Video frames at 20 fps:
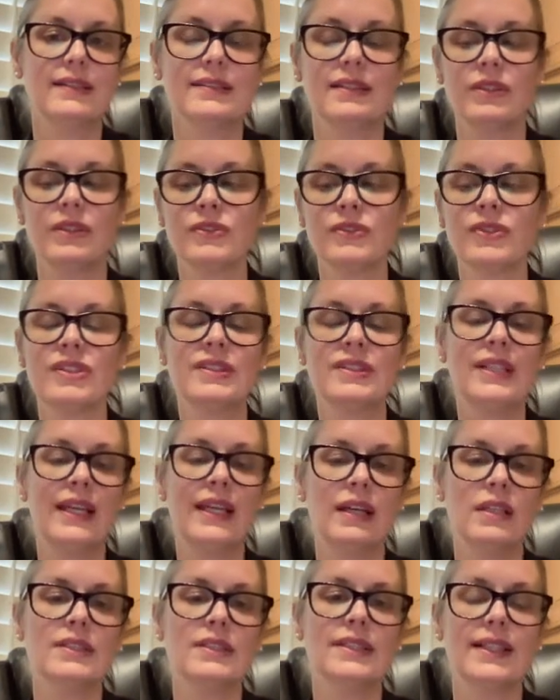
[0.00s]
And those are
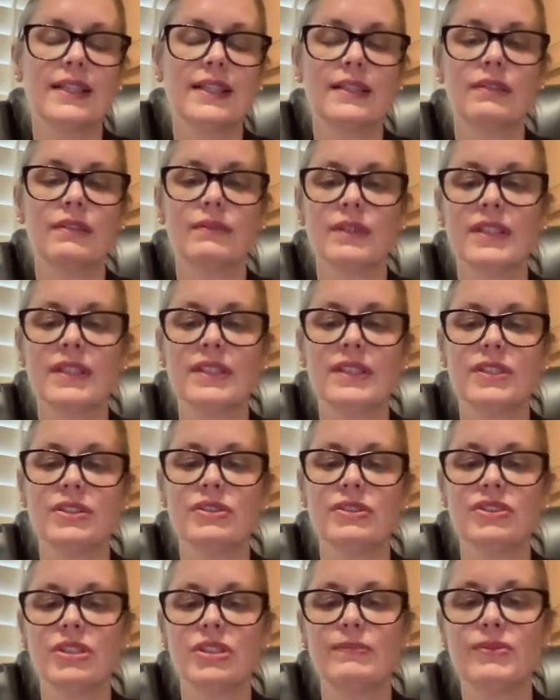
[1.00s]
deontic
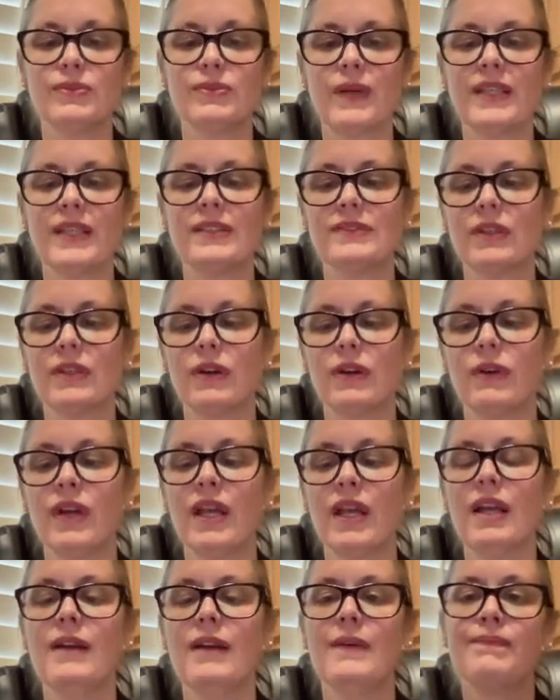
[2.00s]
relationships, right? So
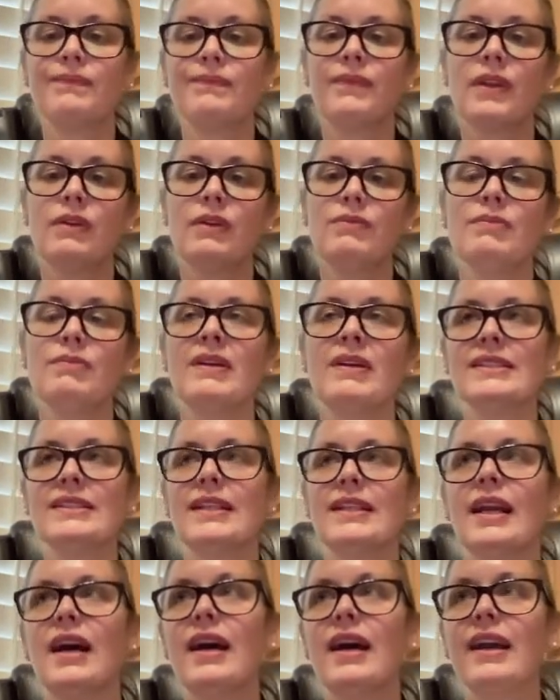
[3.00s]
you might
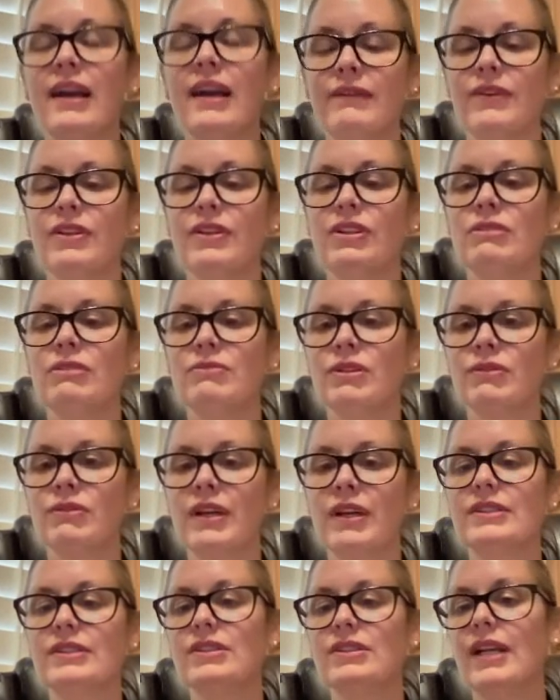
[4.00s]
say, I have a human
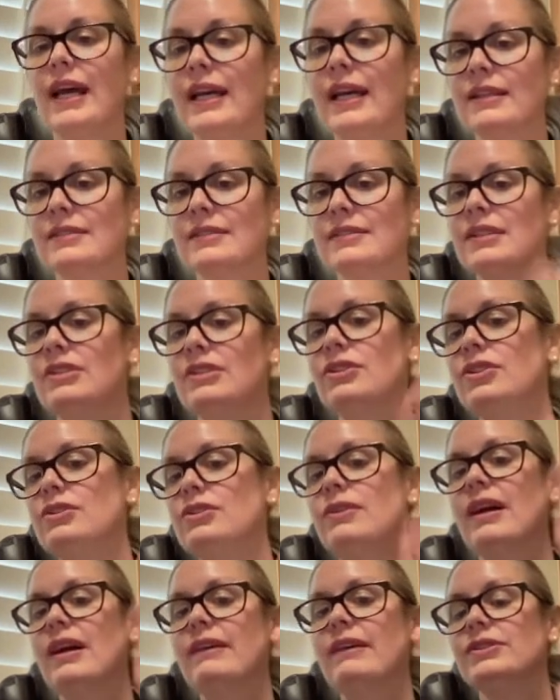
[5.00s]
right to X and you
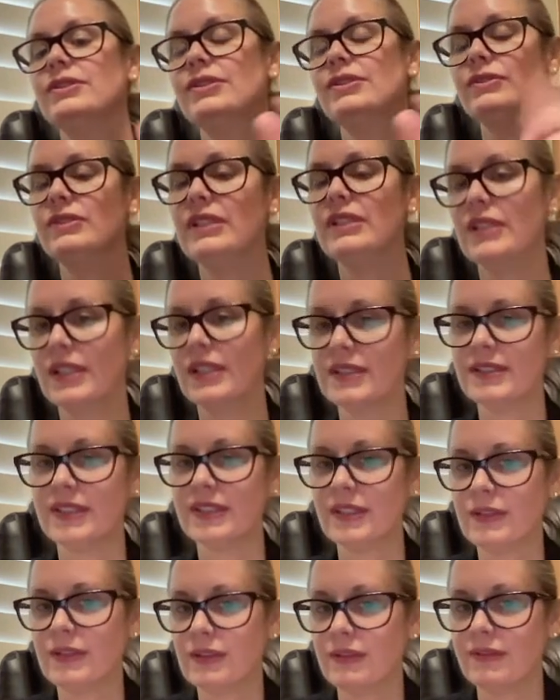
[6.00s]
have a duty not to
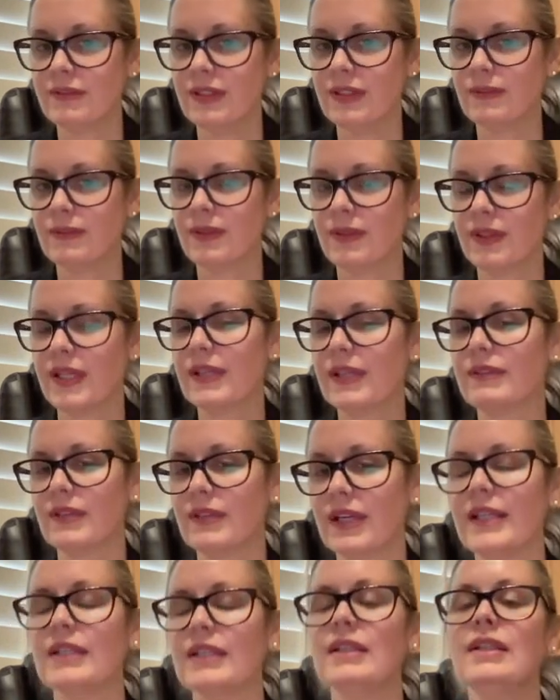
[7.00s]
interfere with that
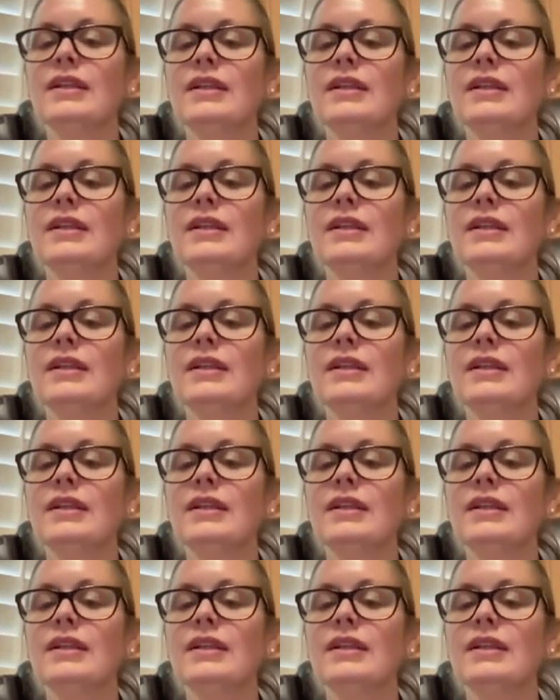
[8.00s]
right.